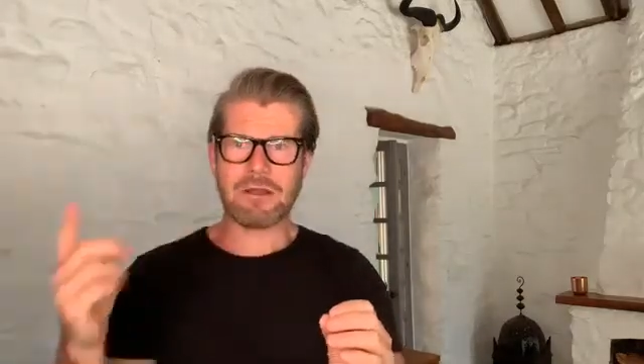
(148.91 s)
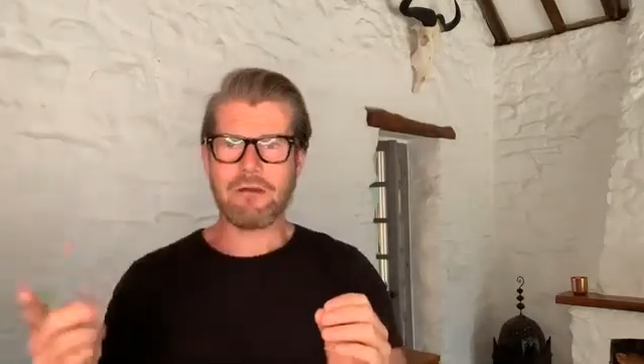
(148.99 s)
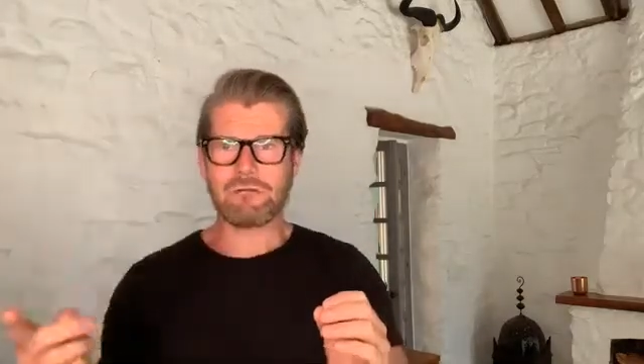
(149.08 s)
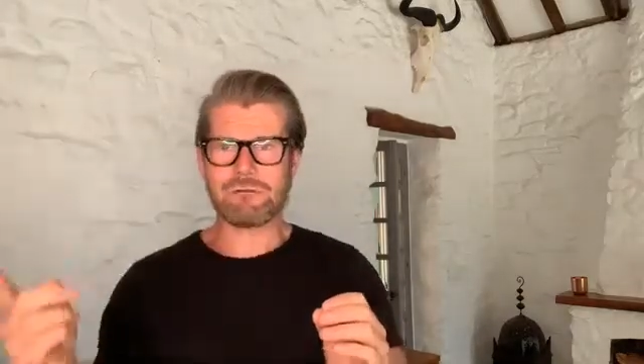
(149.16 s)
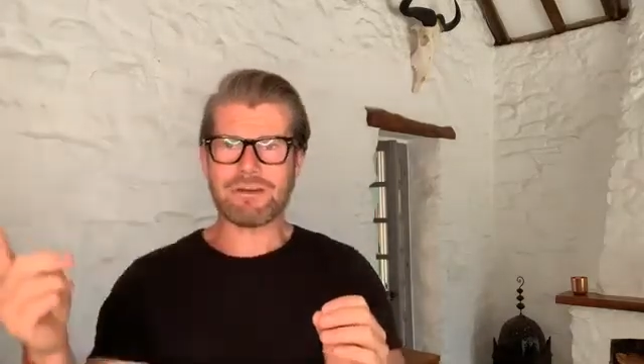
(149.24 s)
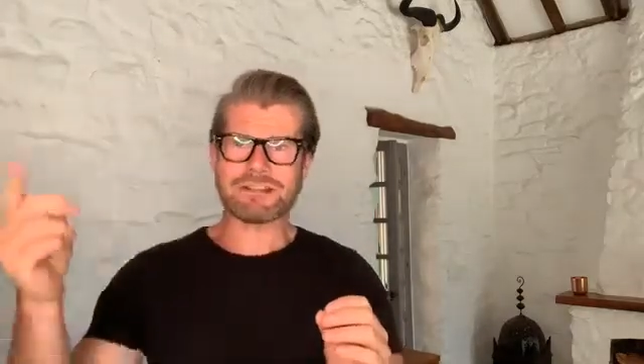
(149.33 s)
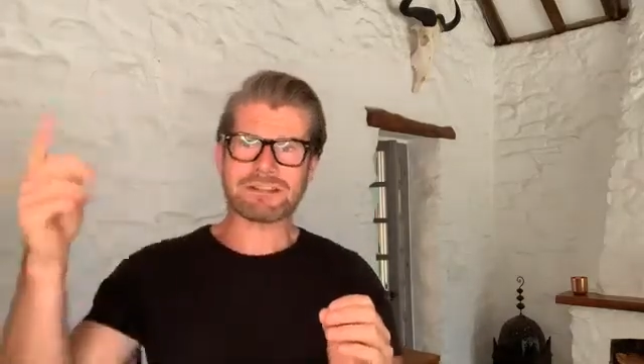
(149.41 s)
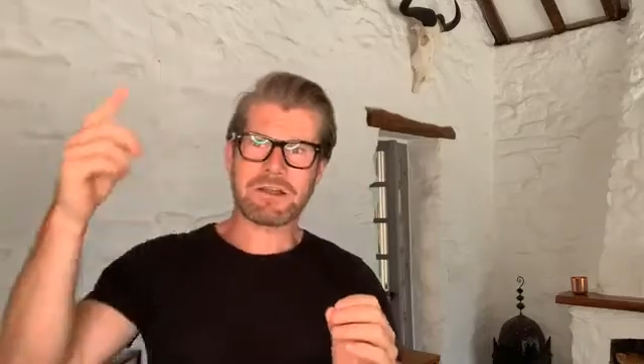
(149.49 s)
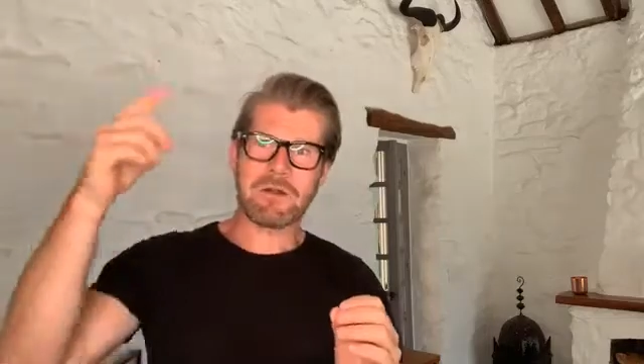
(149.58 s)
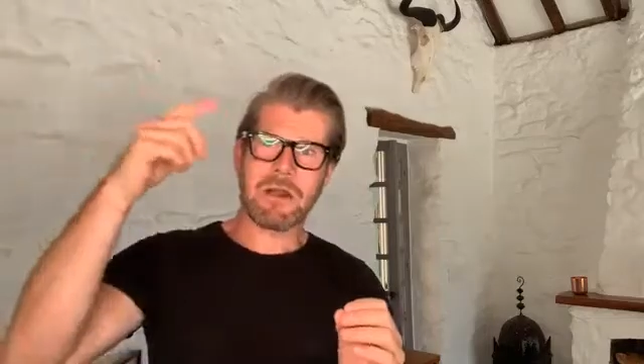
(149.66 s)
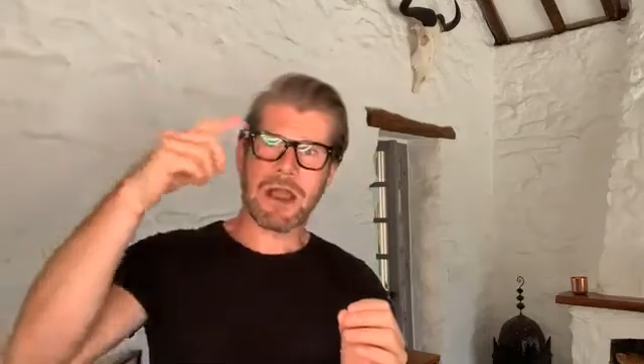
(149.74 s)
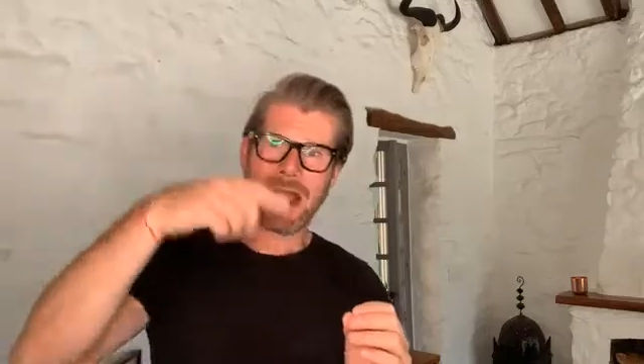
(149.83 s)
for it to
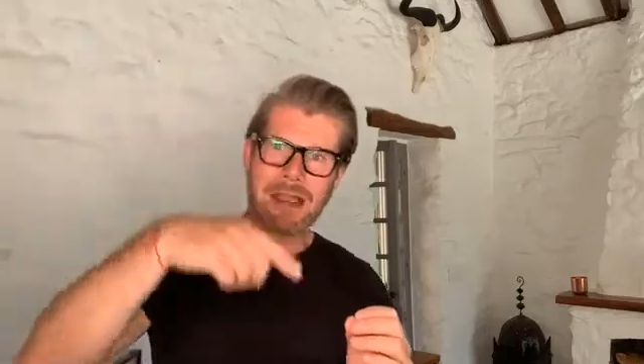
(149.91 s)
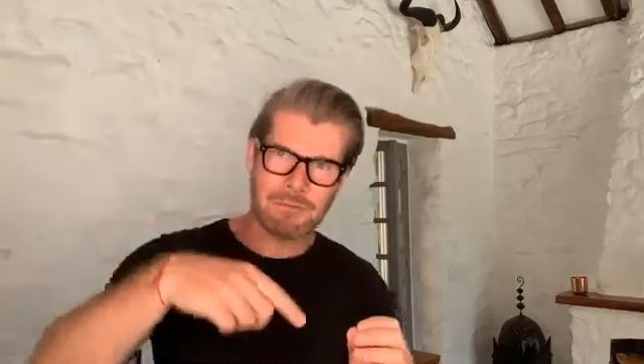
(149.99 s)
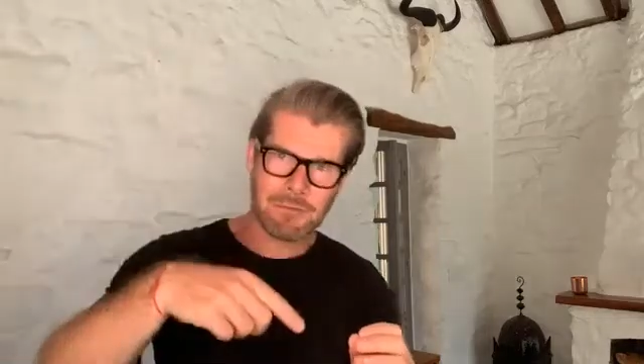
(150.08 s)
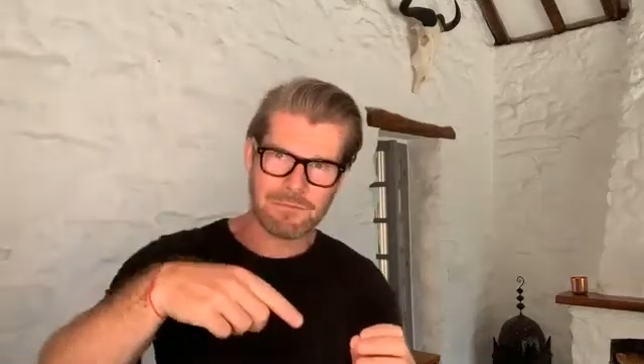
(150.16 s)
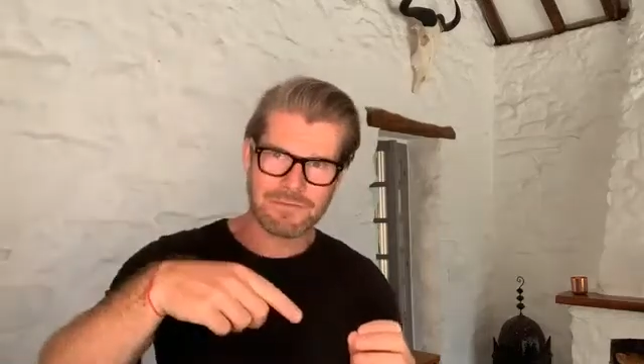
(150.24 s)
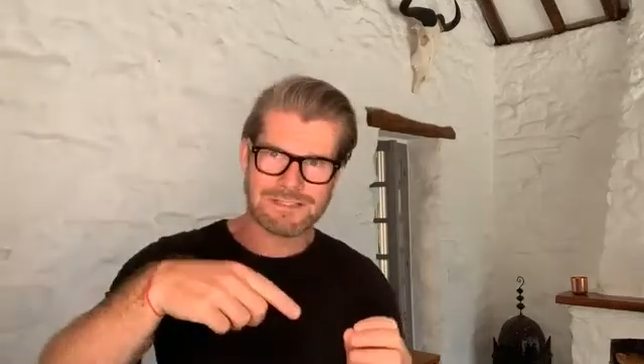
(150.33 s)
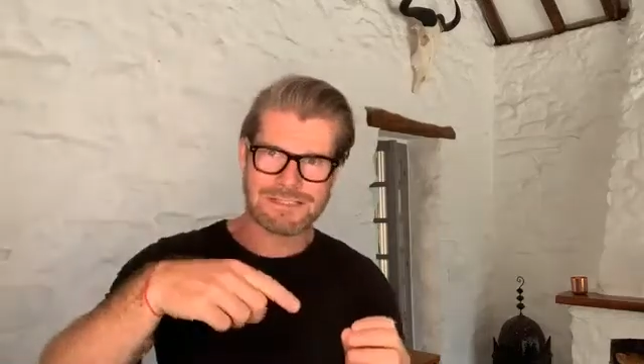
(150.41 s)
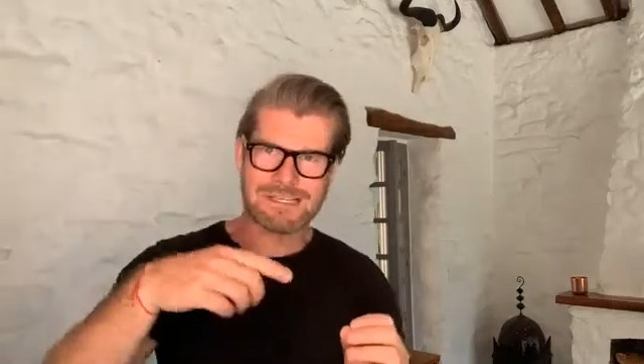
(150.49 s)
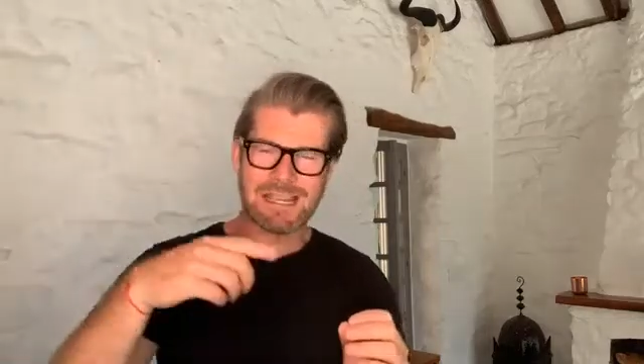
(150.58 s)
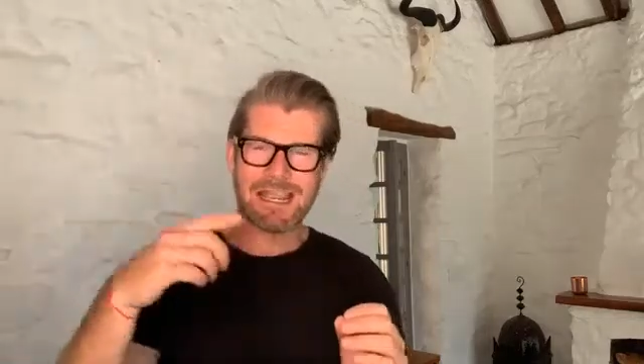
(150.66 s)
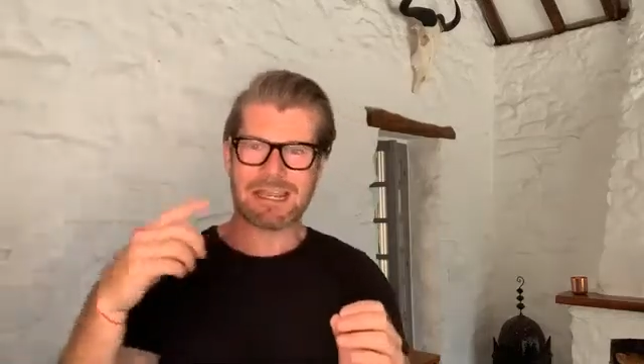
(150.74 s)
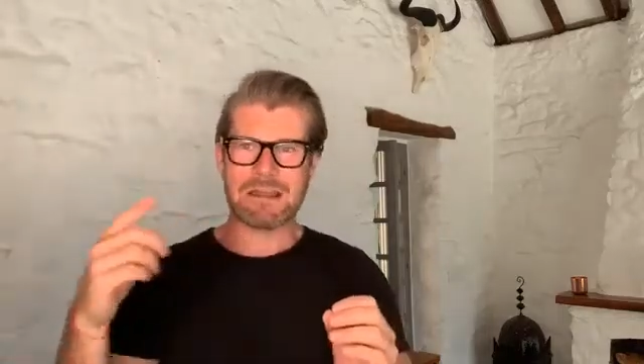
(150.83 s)
go out of the
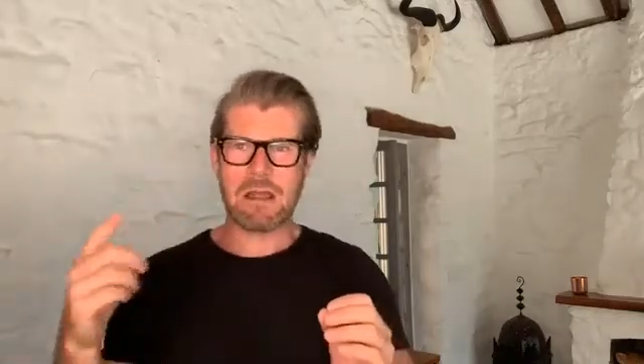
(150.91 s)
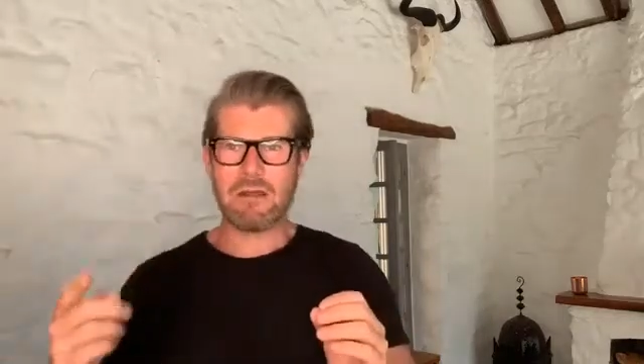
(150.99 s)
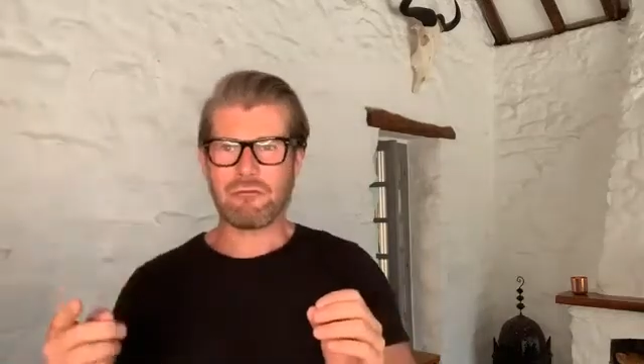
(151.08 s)
skin,